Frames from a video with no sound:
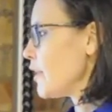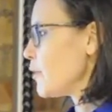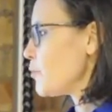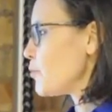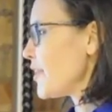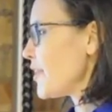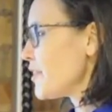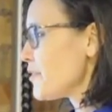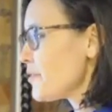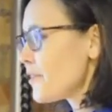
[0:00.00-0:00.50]

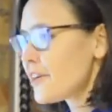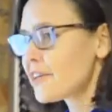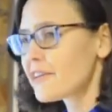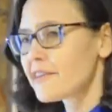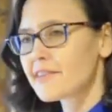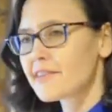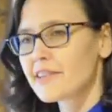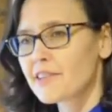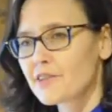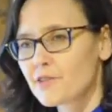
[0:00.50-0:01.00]
Brain fog is
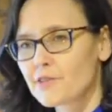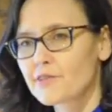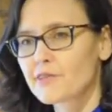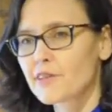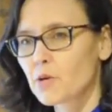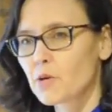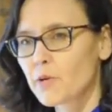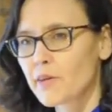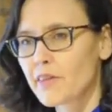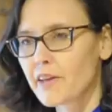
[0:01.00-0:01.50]
an
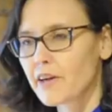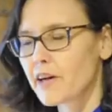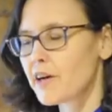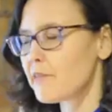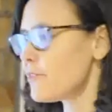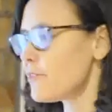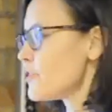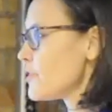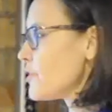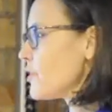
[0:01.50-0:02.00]
interesting one that
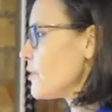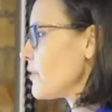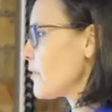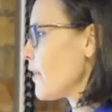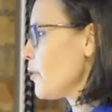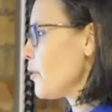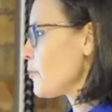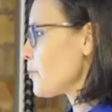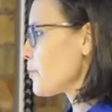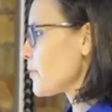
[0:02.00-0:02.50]
often shows
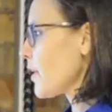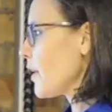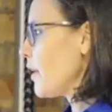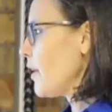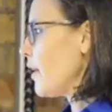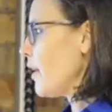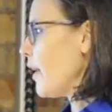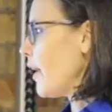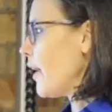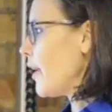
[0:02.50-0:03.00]
up.
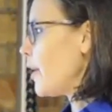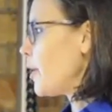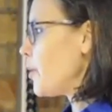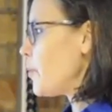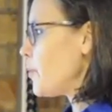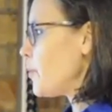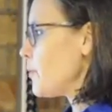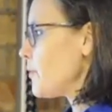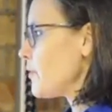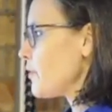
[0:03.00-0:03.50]

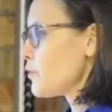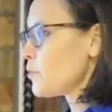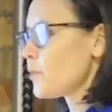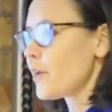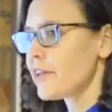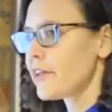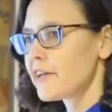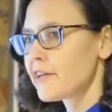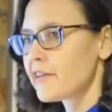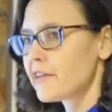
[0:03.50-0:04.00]

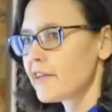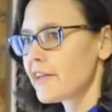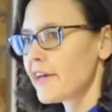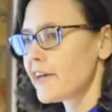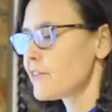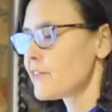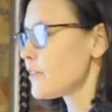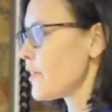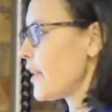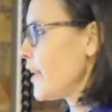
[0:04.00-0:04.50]
Swelling in the
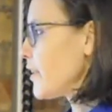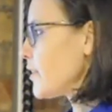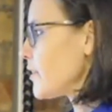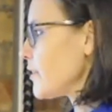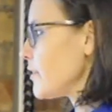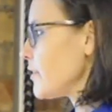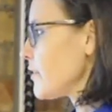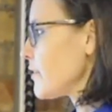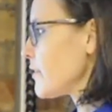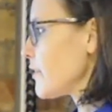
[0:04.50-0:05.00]
legs or
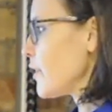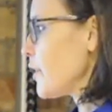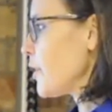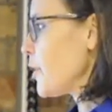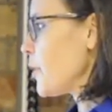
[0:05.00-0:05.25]
ankles.